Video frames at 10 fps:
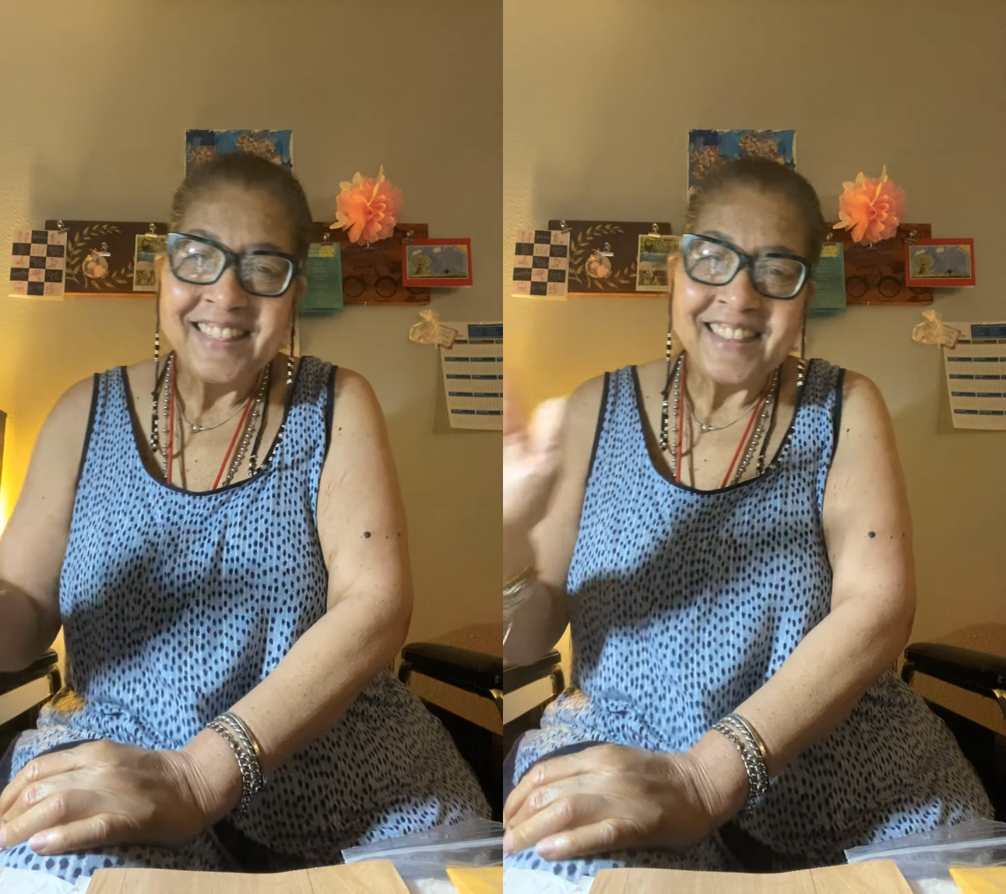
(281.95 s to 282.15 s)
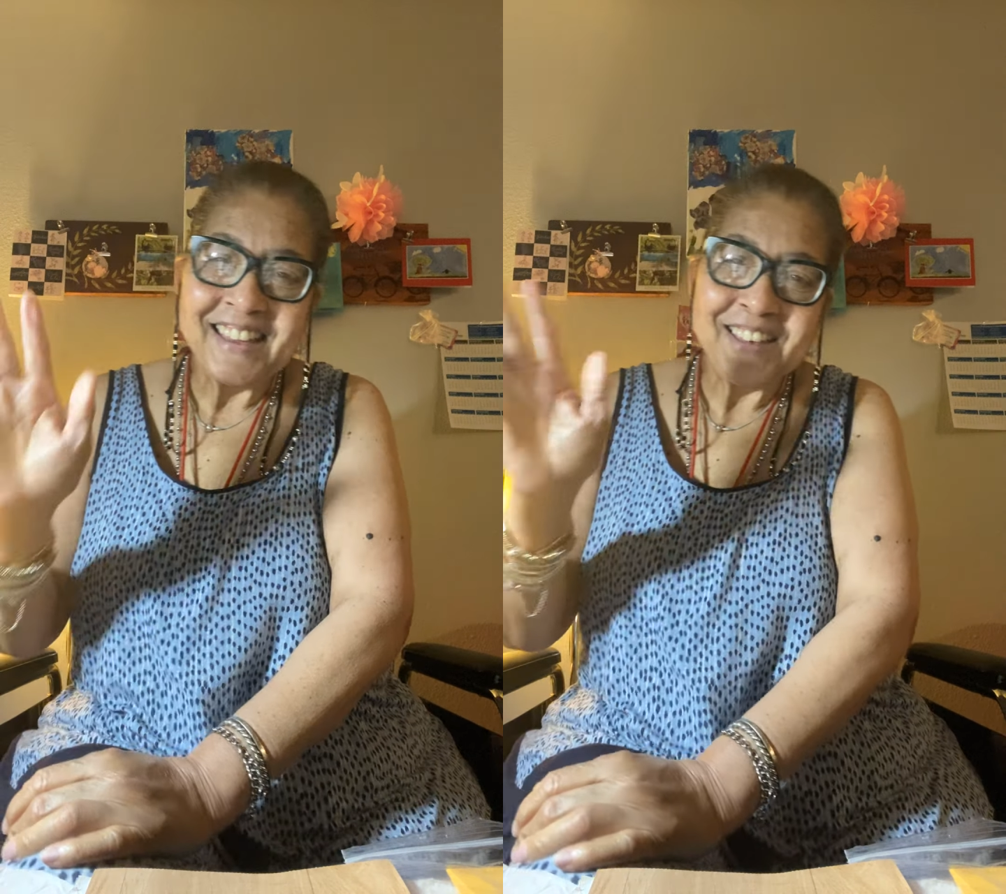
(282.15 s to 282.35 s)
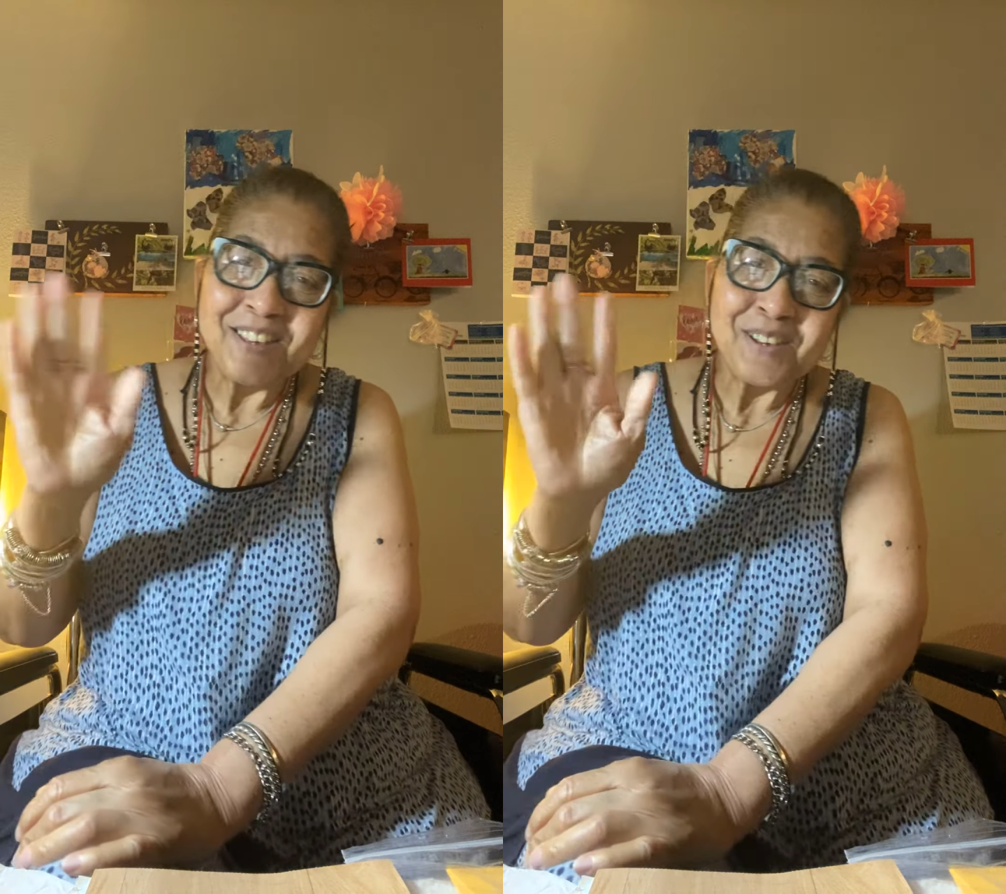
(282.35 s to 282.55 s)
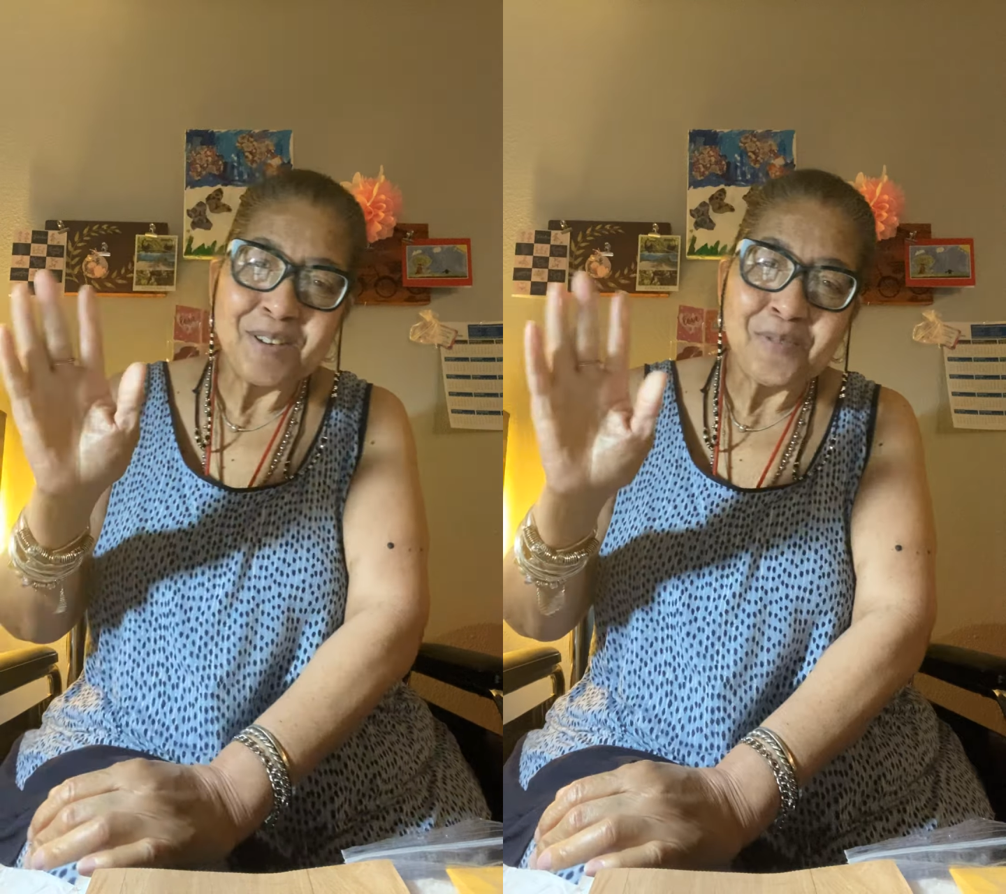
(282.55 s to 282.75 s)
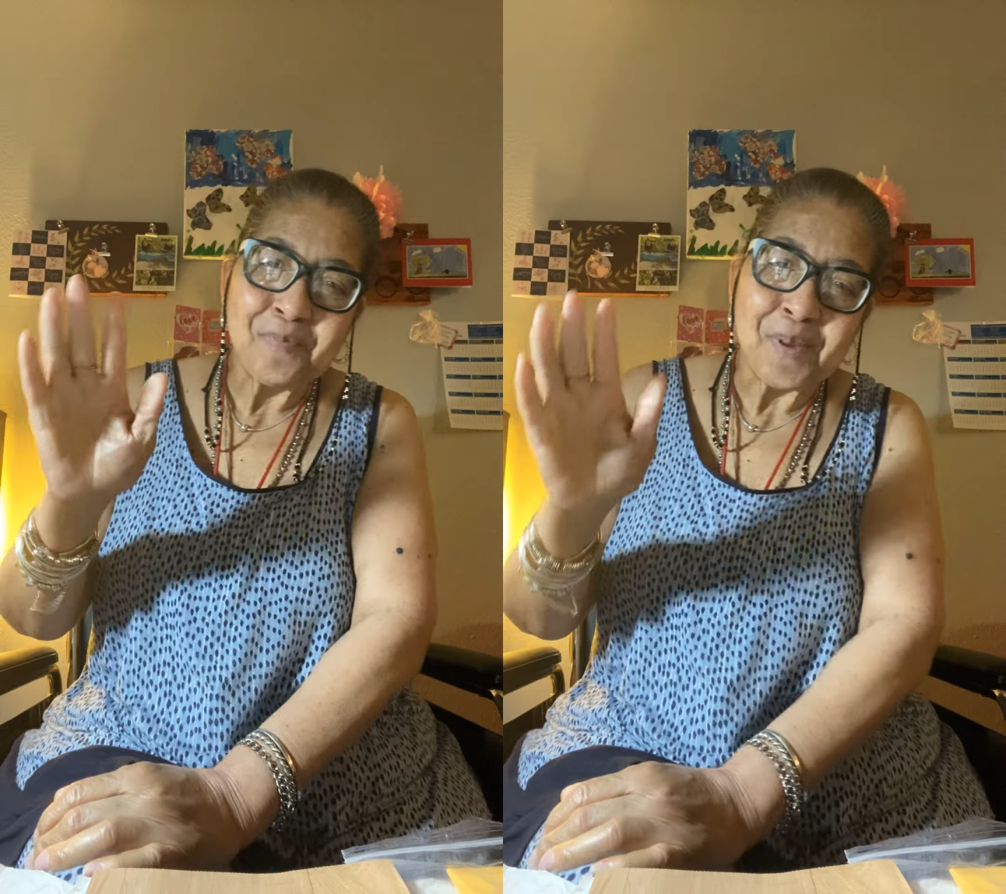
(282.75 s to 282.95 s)
Thank
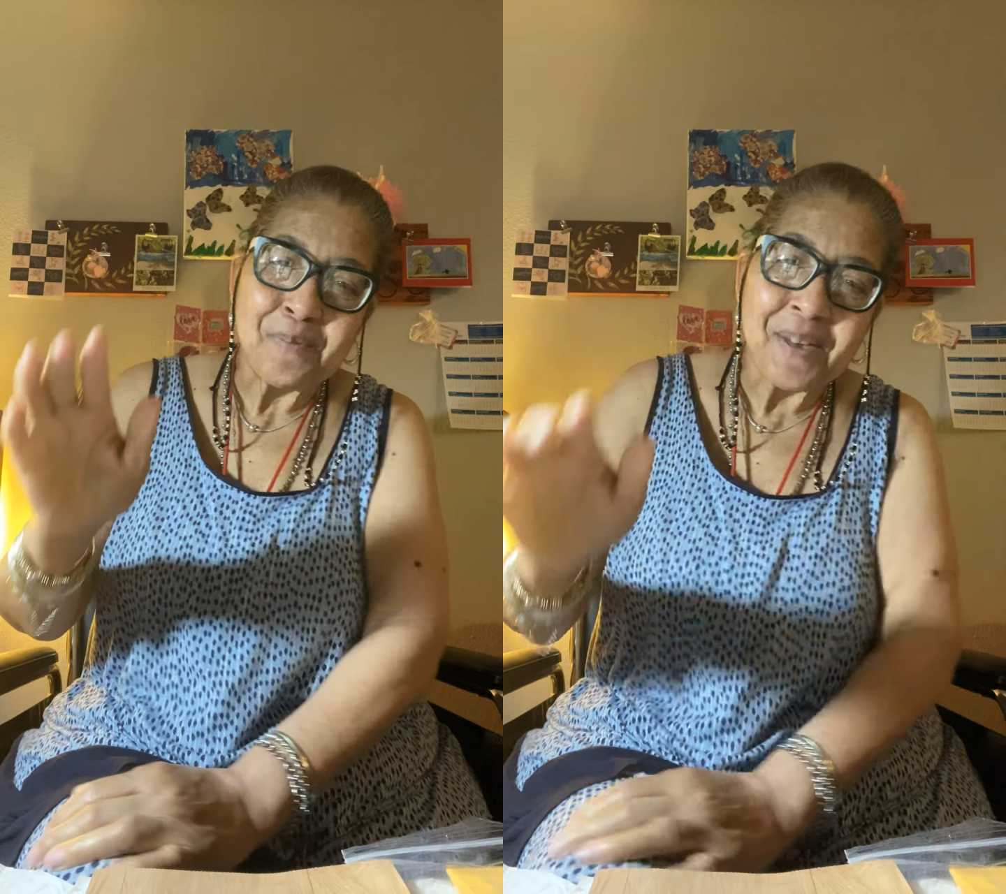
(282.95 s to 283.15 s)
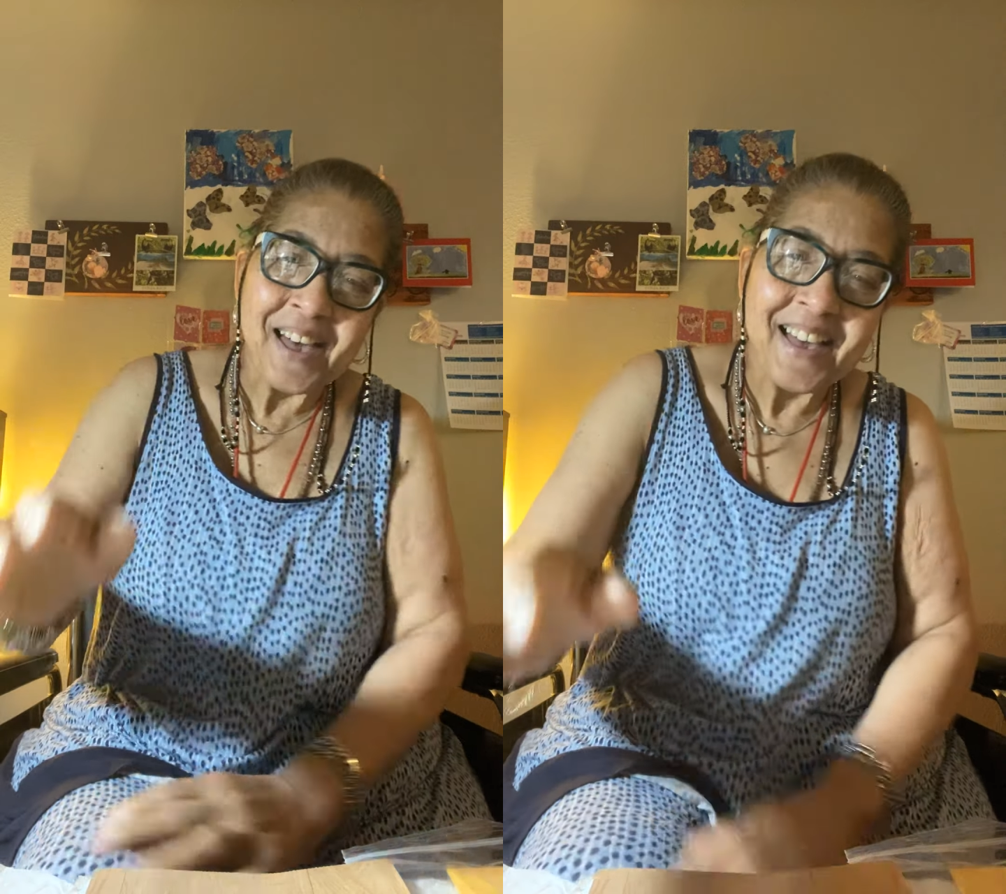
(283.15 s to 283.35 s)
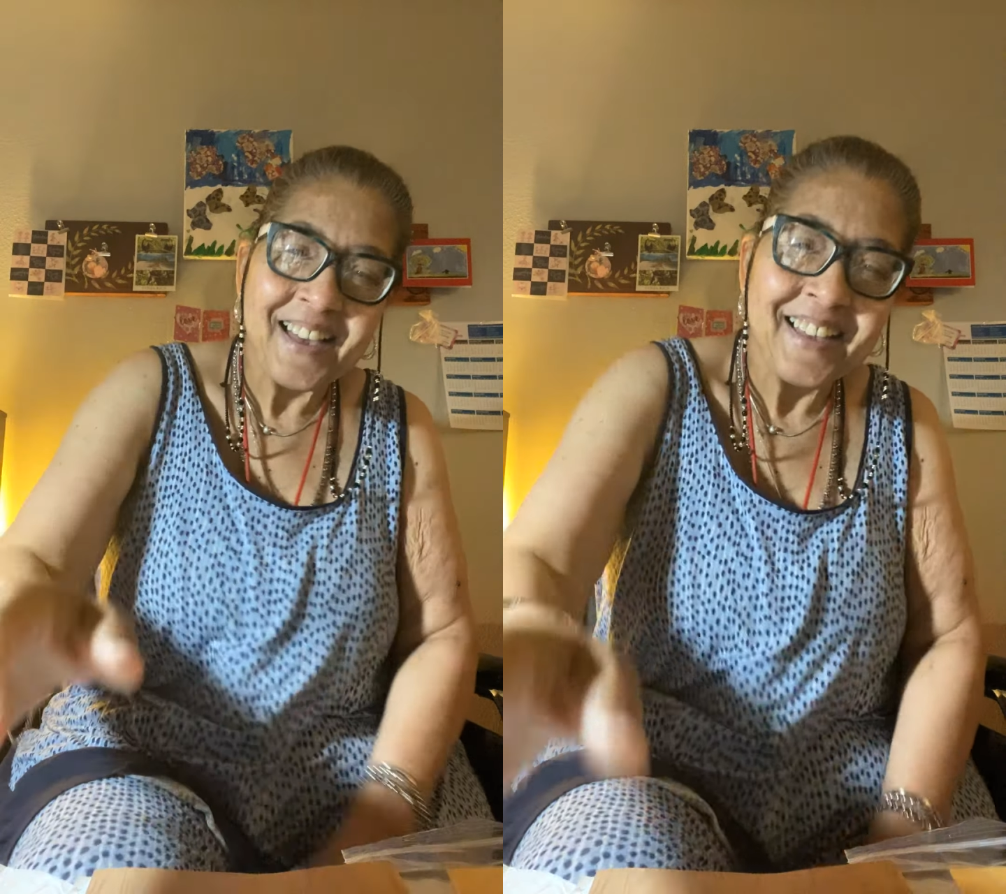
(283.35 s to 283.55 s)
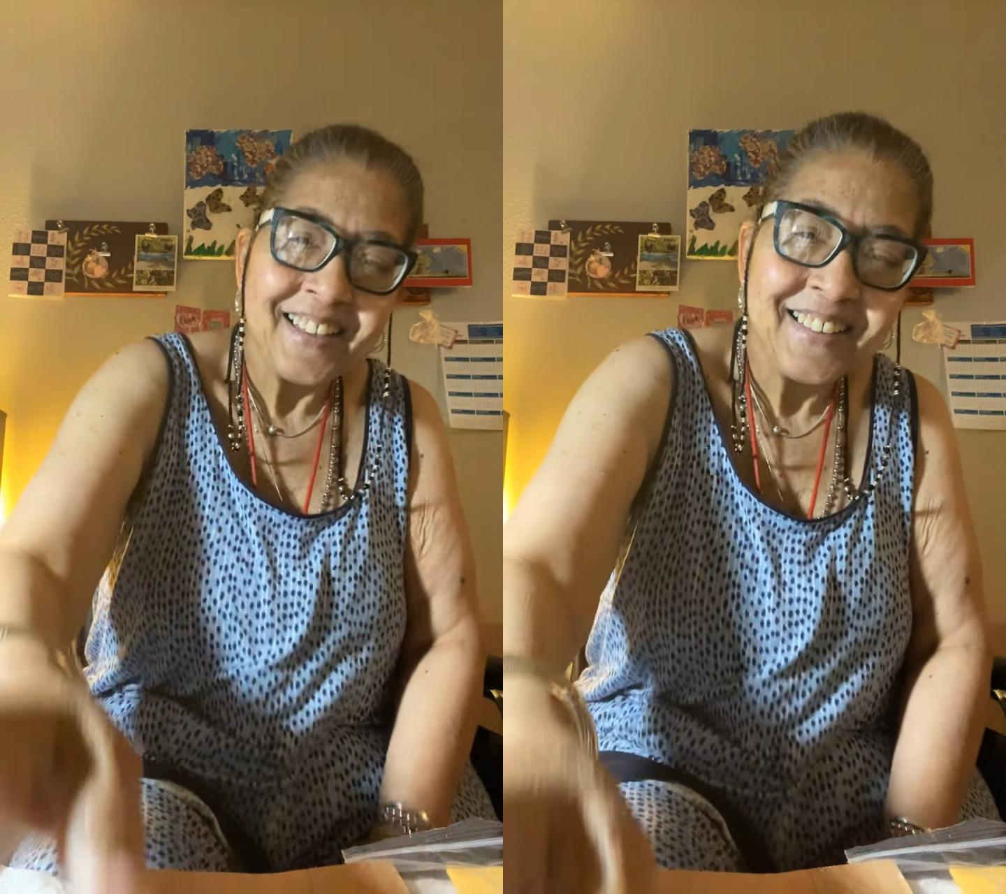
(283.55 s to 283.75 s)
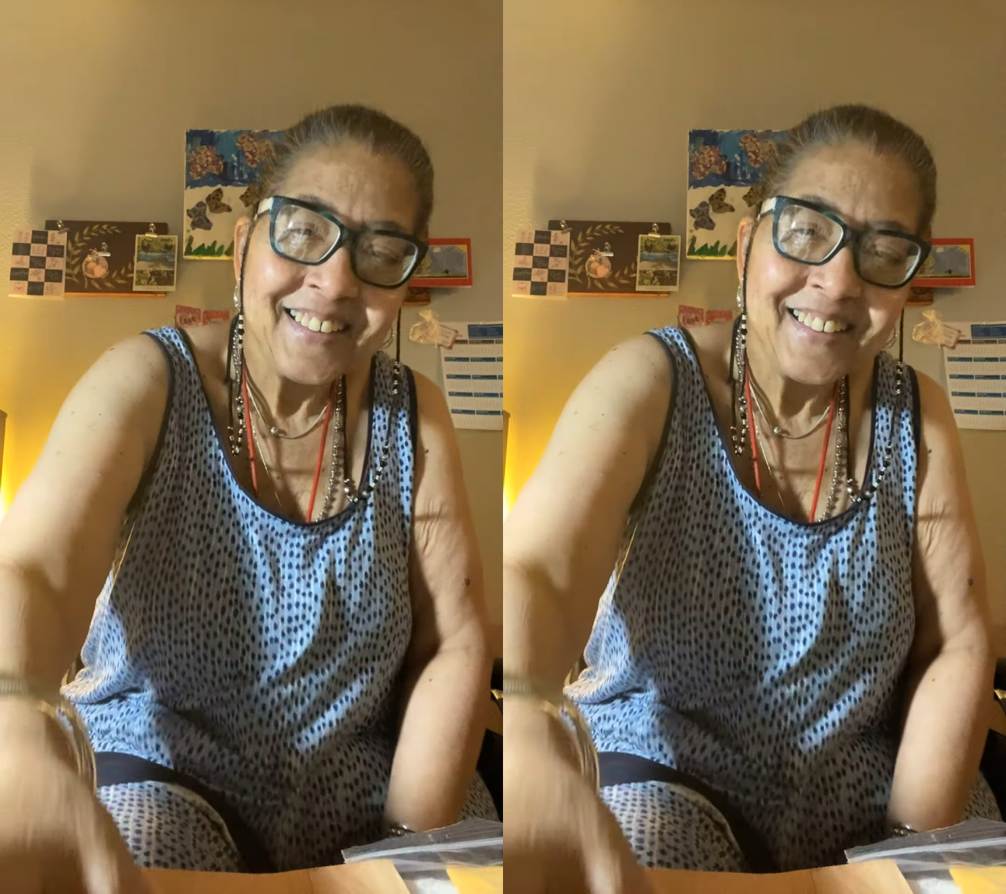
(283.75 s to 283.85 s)
you. Bye-bye.